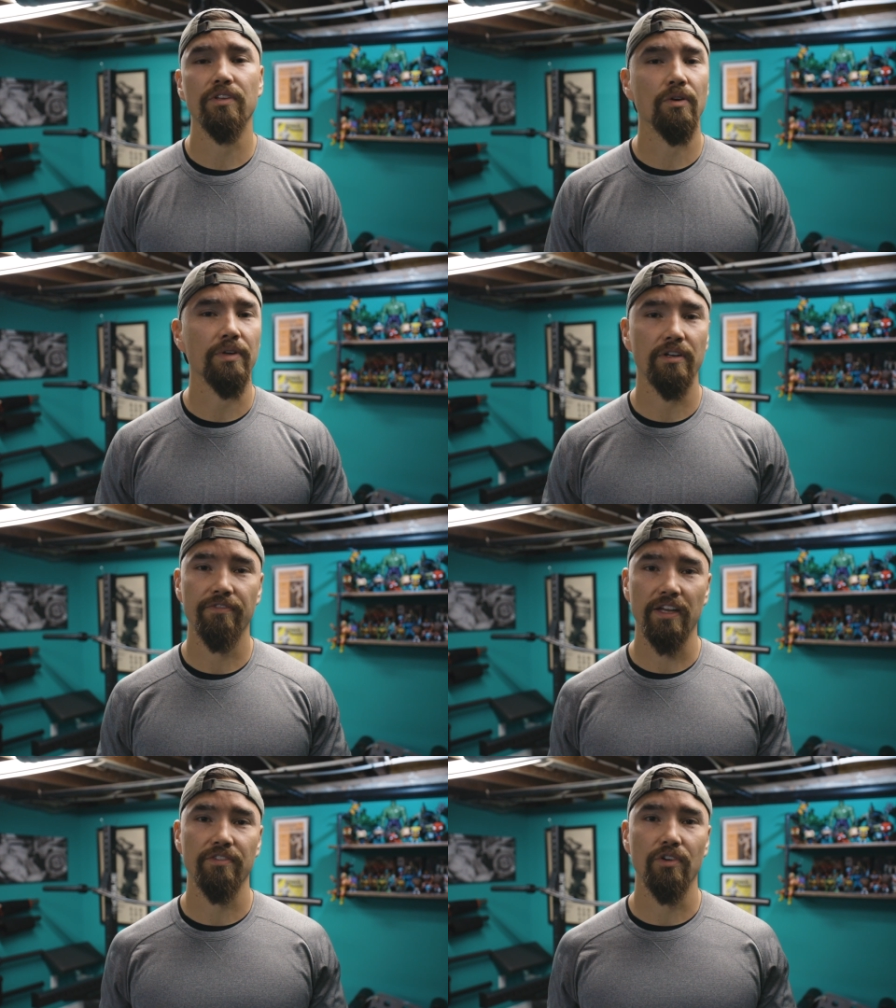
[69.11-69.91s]
You don't need a
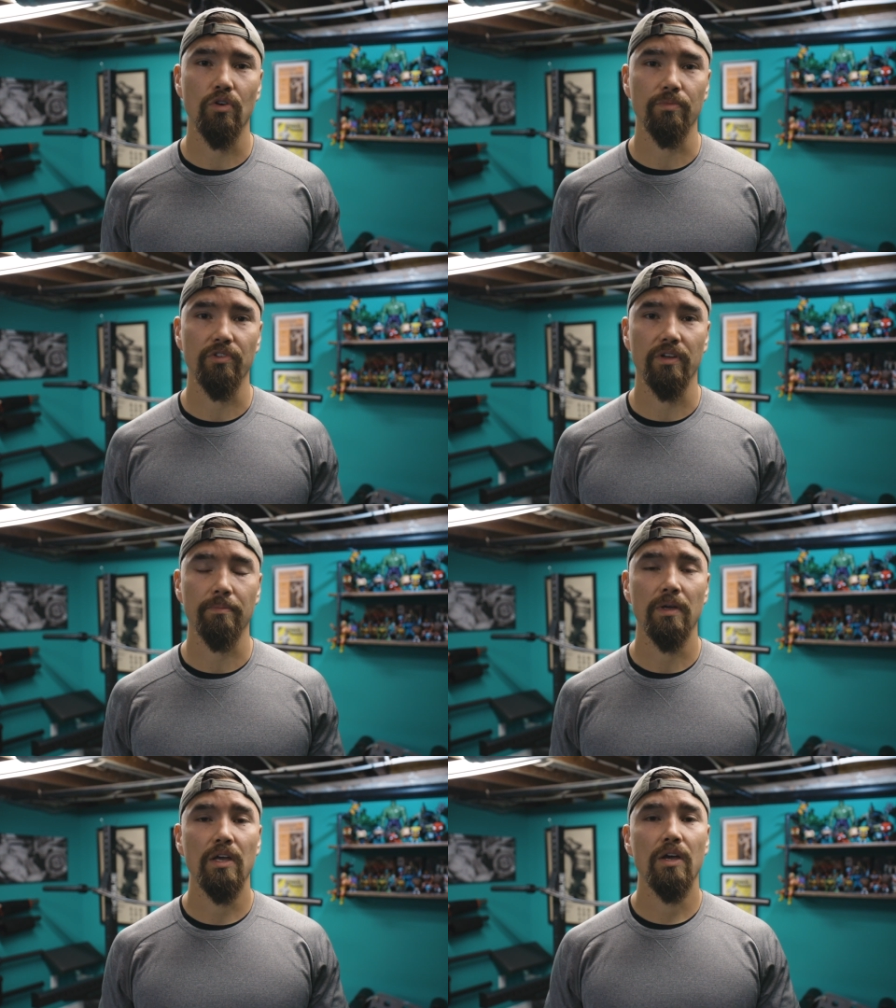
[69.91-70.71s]
fancy home
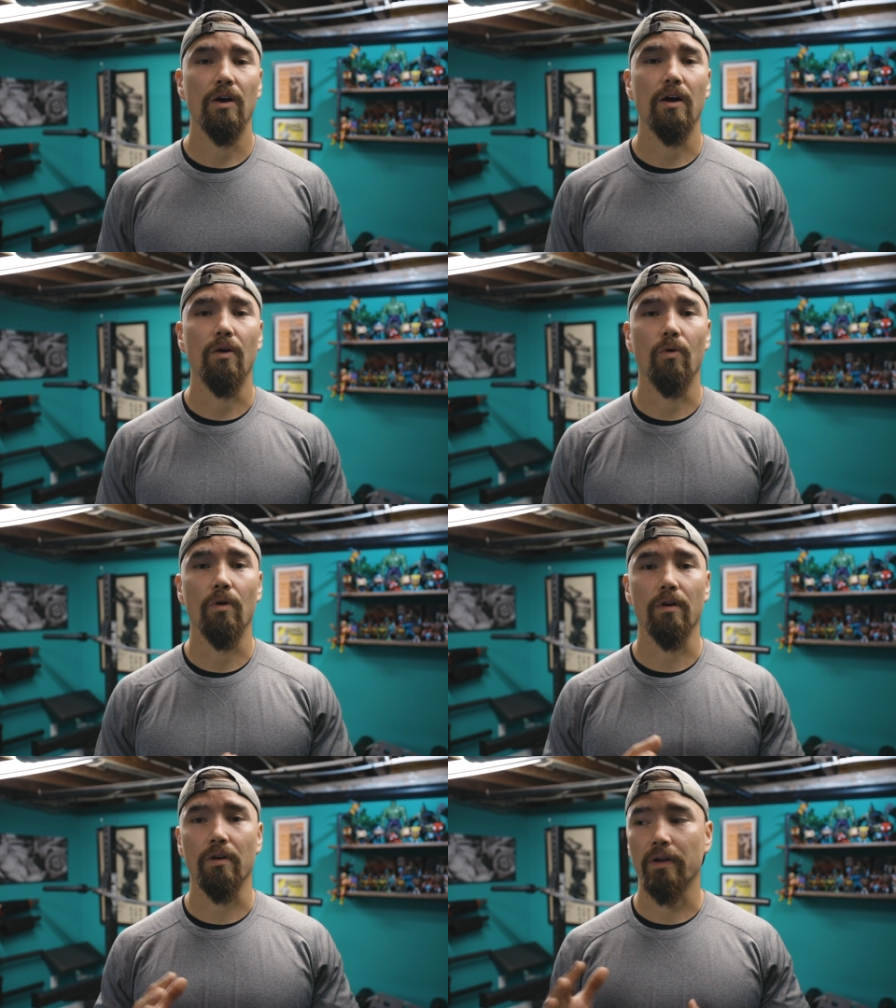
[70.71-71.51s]
gym
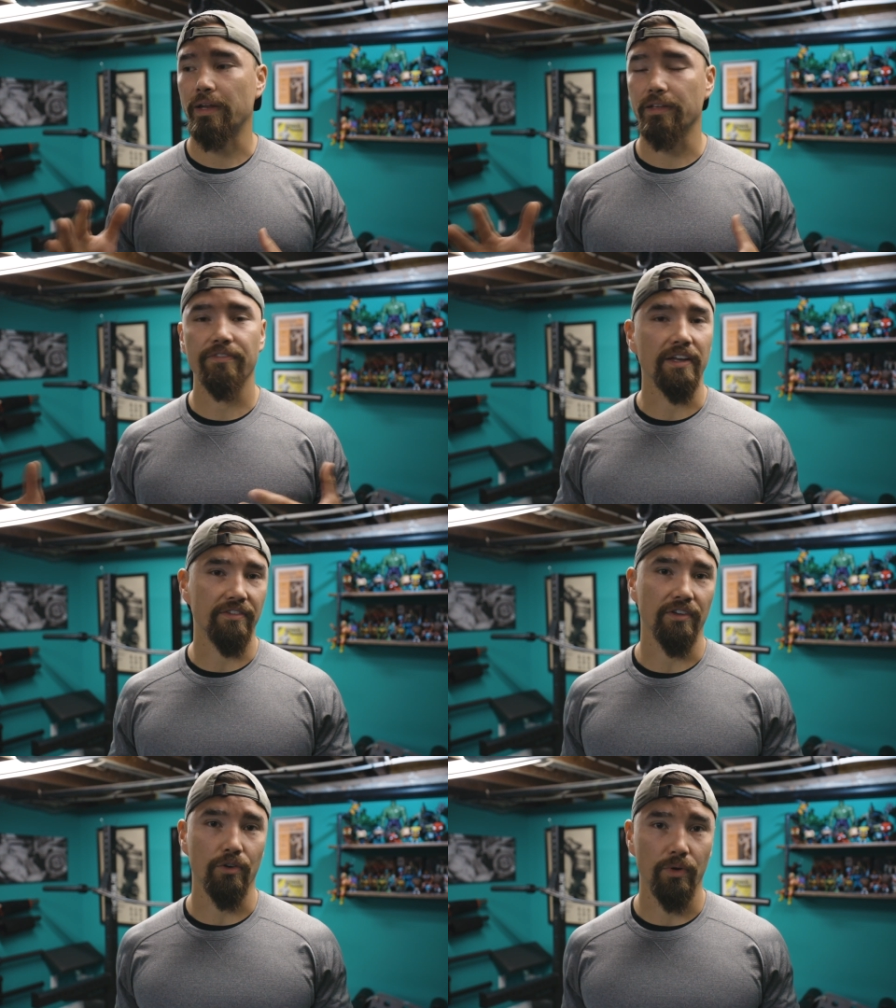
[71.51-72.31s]
or any
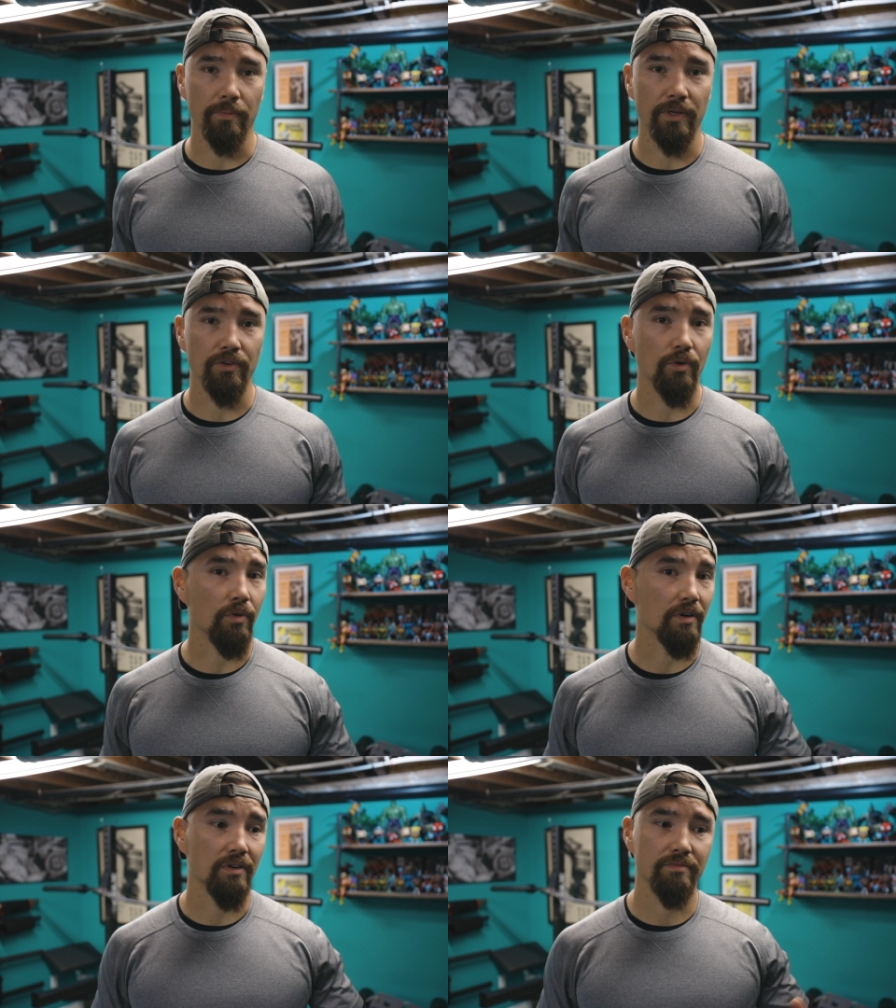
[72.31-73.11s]
fancy equipment
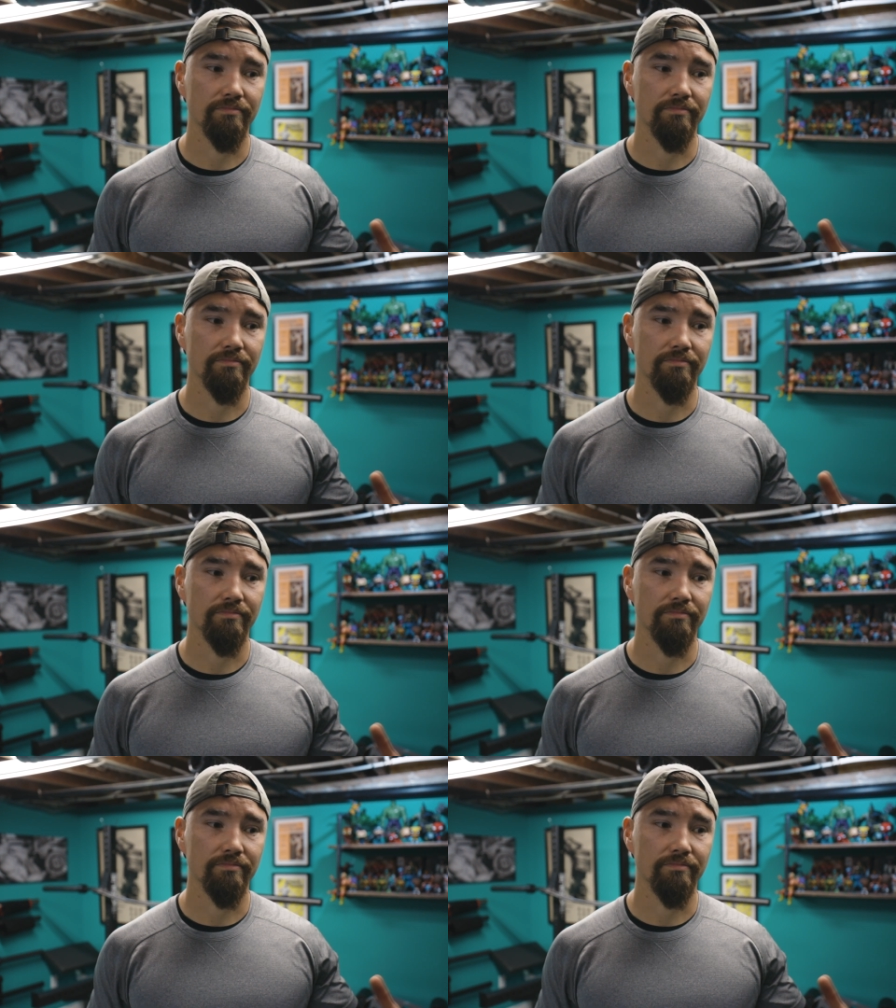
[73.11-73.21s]
or